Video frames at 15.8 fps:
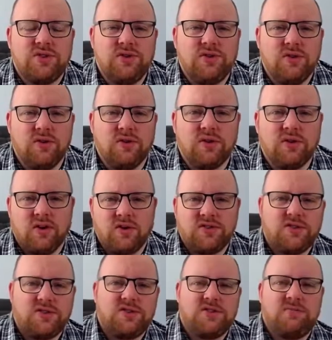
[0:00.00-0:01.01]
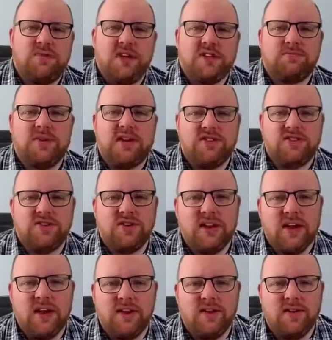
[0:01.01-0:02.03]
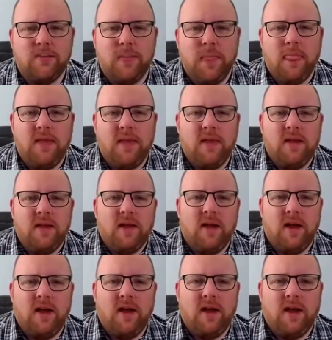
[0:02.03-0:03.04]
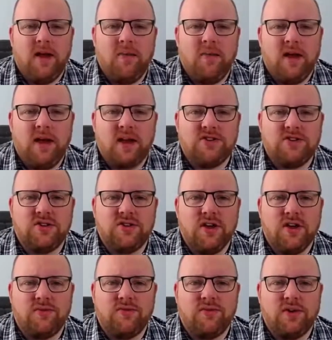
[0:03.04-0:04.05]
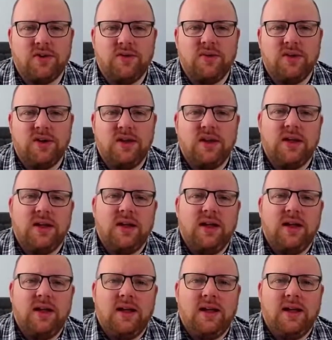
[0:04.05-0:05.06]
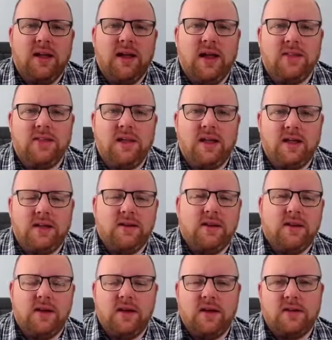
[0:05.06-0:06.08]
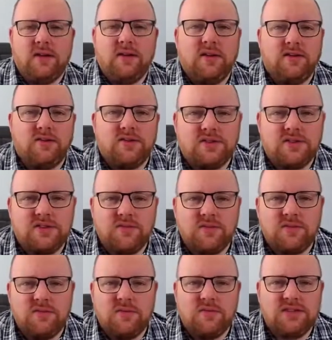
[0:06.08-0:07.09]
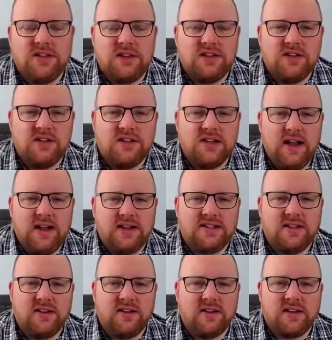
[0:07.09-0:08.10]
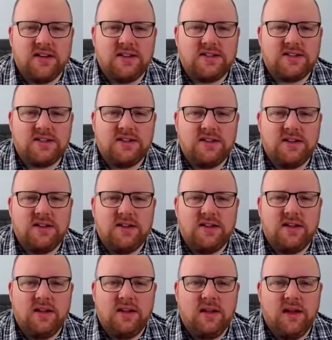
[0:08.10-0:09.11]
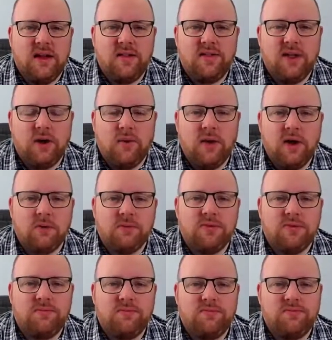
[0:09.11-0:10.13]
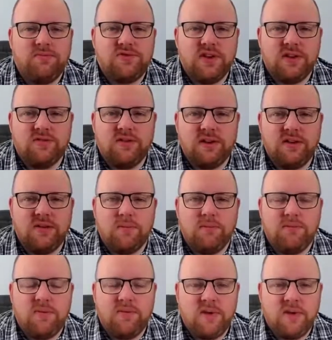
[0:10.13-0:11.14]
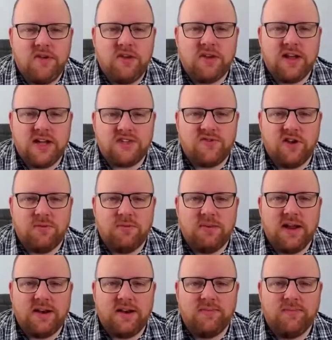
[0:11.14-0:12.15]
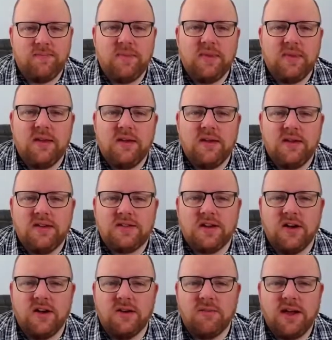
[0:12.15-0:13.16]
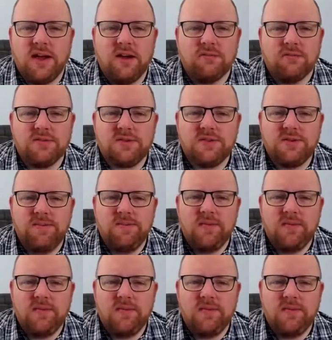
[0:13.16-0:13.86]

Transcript: your costs as best you can as you go through, and then just set your daily targets, and that will help generate your cash flow plan. So I hope that helps.